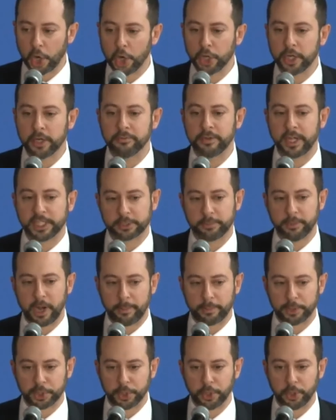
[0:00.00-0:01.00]
good investment
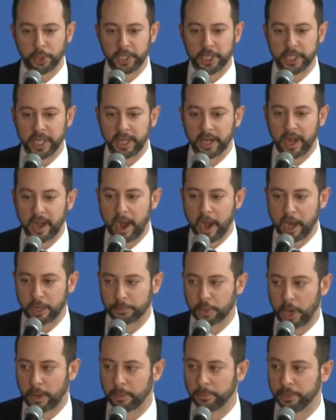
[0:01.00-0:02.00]
opportunity and a higher
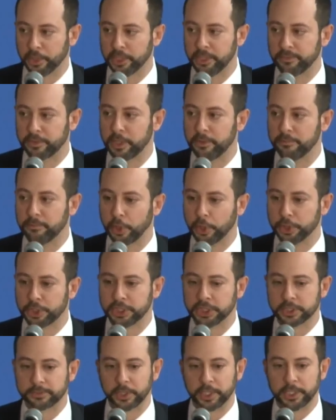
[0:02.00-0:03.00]
probability of
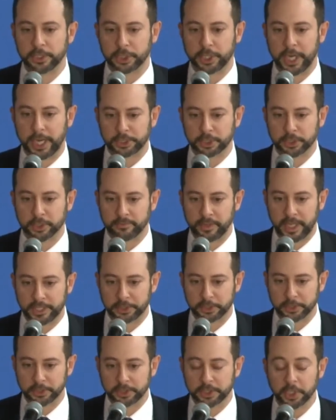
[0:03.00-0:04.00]
convergence for international
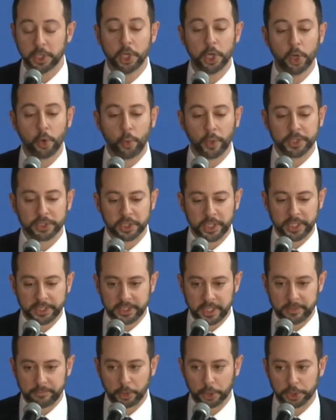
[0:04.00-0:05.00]
investors, which
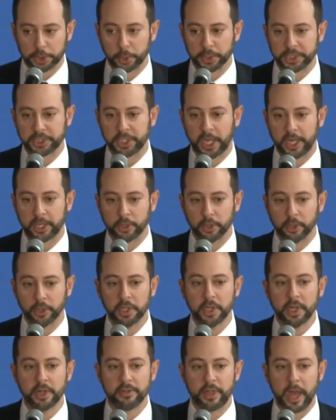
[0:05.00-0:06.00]
is a virtuous cycle
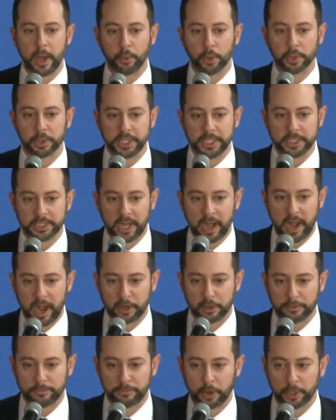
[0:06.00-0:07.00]
that will lead to
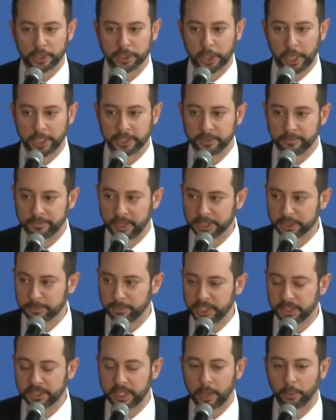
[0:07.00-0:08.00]
higher foreign direct
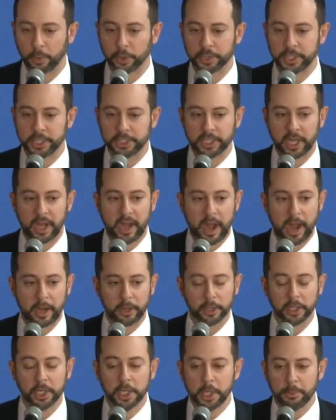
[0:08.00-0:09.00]
investment, that will lead to
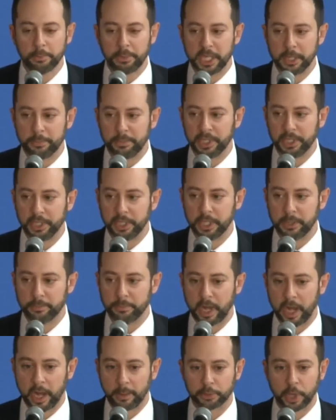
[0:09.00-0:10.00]
higher
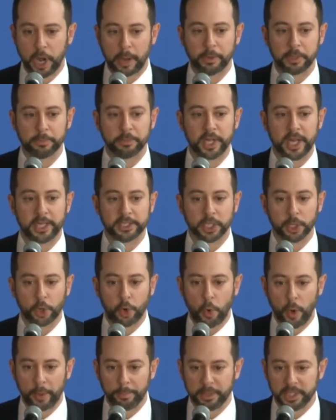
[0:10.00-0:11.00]
PPE, property plant
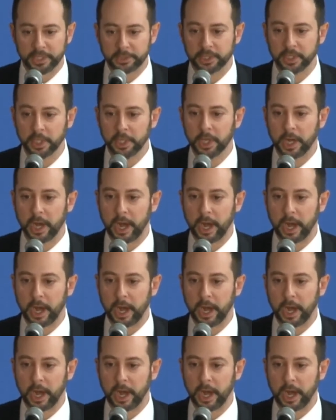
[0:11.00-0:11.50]
equipment